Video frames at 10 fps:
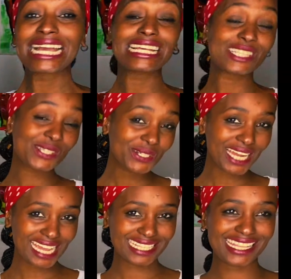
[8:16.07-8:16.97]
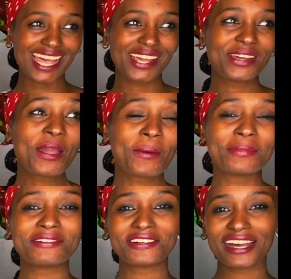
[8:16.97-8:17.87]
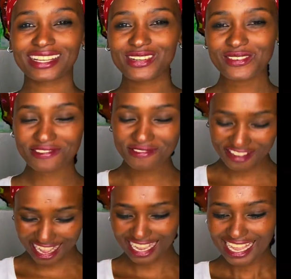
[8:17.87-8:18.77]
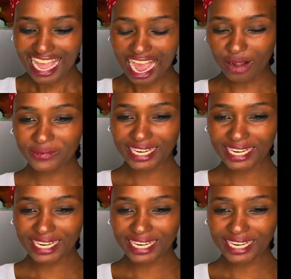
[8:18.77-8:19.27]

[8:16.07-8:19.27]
so guys, before I go far, I would